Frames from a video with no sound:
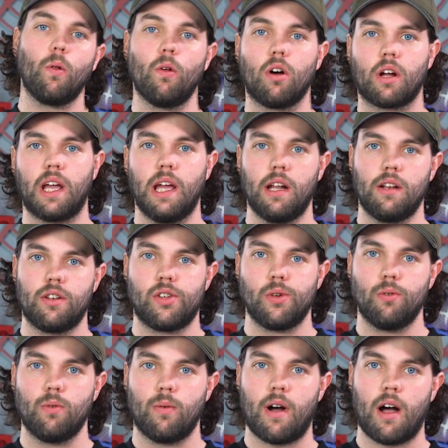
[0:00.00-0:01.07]
look
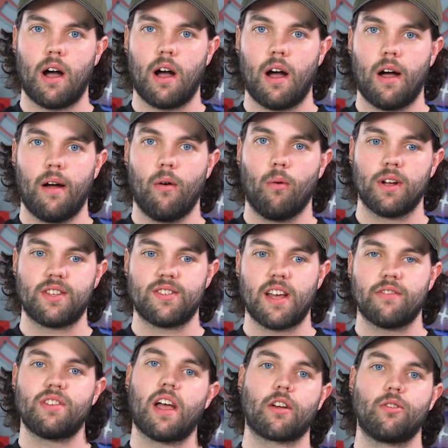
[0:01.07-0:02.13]
into uh, what
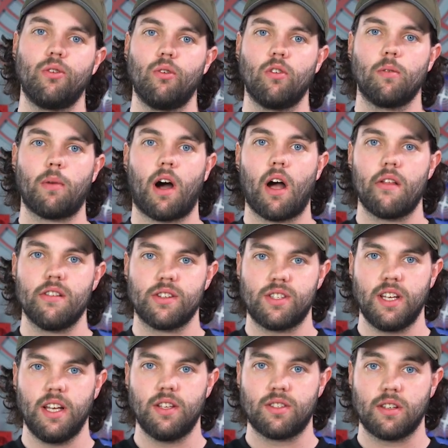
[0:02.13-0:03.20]
Ceph's actually doing behind the
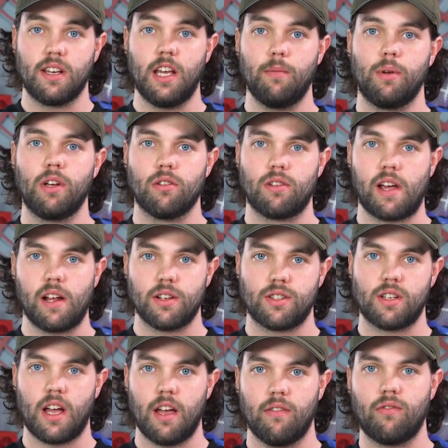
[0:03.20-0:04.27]
scenes and keeping your data
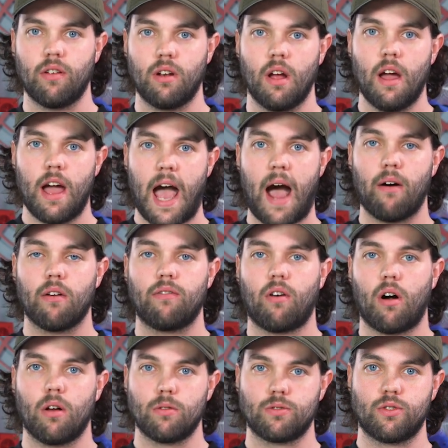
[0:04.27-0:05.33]
safe and how it
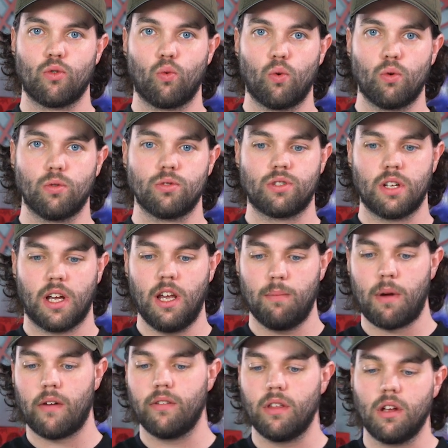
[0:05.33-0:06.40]
follows the rules to
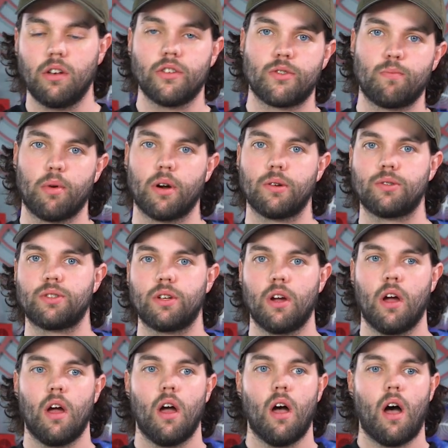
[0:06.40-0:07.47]
keep everything dispersed.
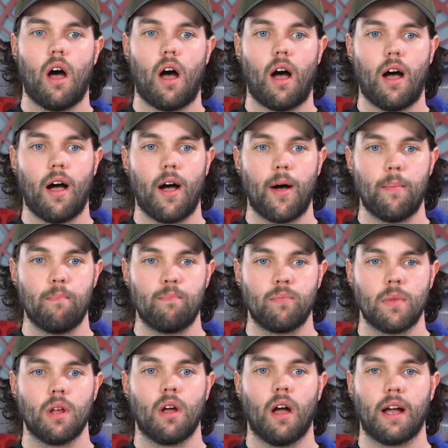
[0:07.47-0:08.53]
Um,
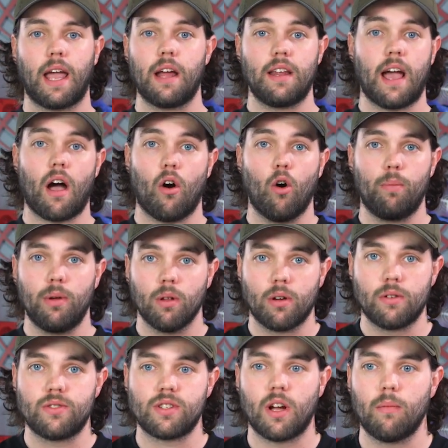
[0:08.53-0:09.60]
again, yeah, hope you
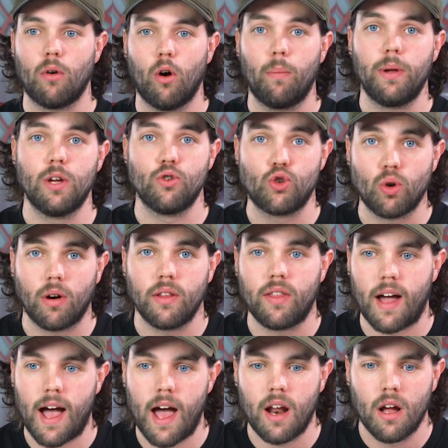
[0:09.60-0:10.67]
learned some. Hope you enjoyed
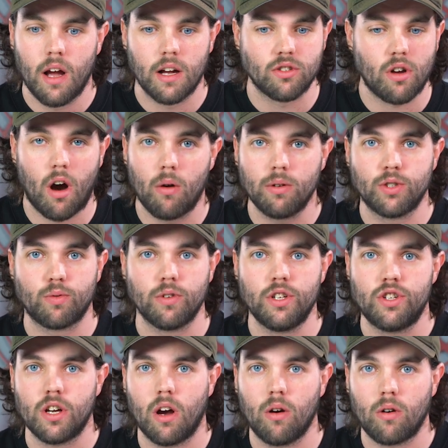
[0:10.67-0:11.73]
that. As always,
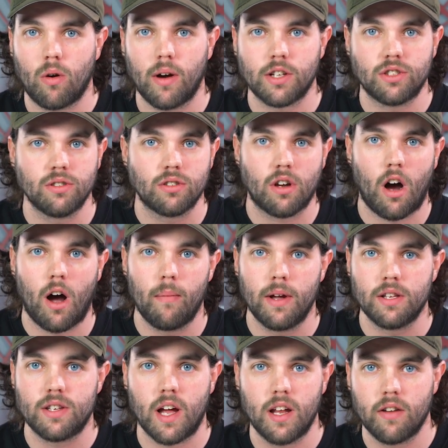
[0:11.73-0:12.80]
reach out, questions,
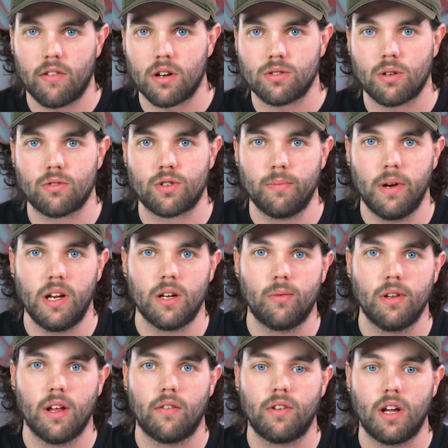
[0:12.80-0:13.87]
comments, any of our social media.
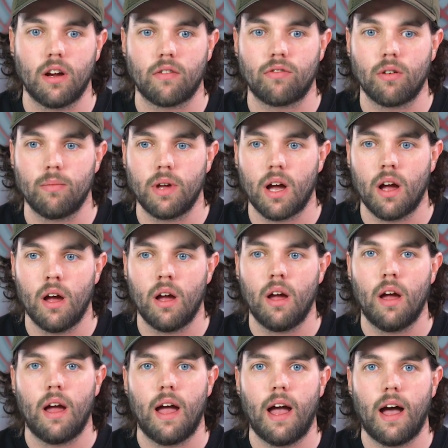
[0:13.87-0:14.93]
We love to hear from you.
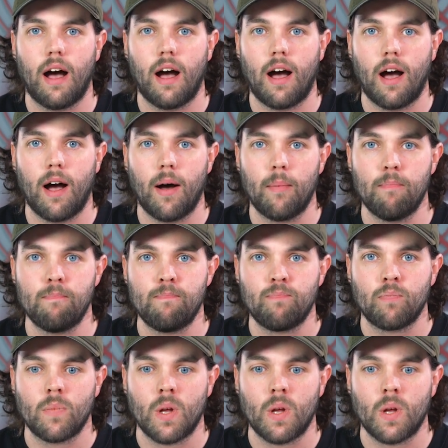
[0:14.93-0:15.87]
Um,